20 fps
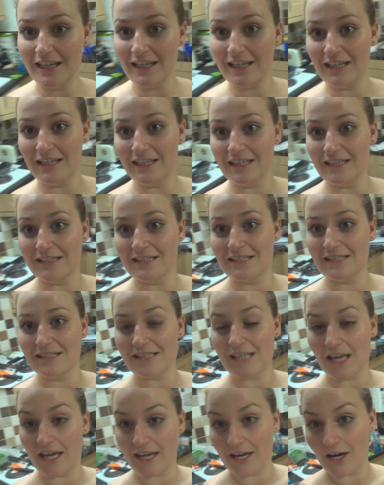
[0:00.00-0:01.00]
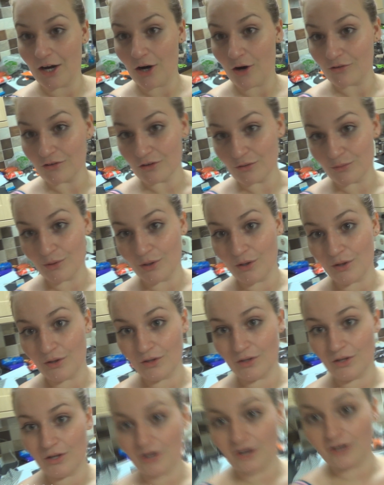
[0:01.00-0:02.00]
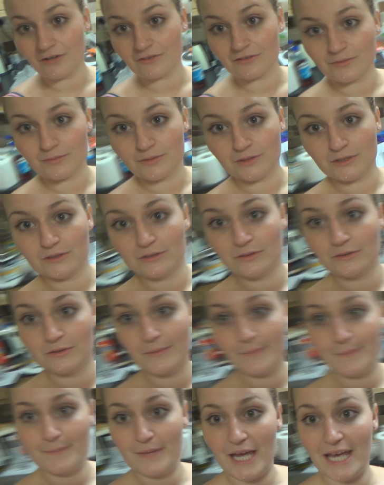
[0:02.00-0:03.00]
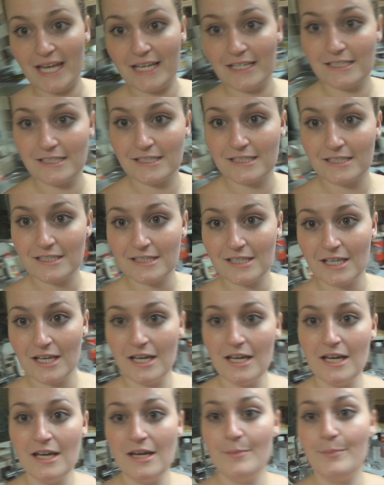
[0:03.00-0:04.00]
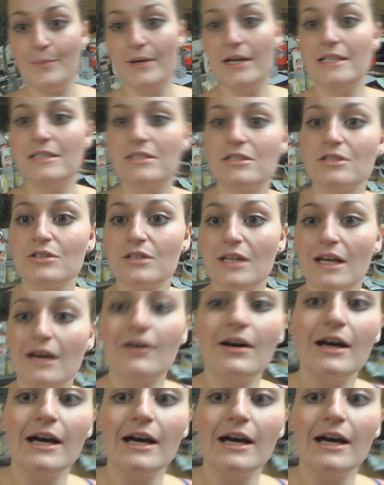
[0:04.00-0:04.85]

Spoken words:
It is a horrible mess, but I do now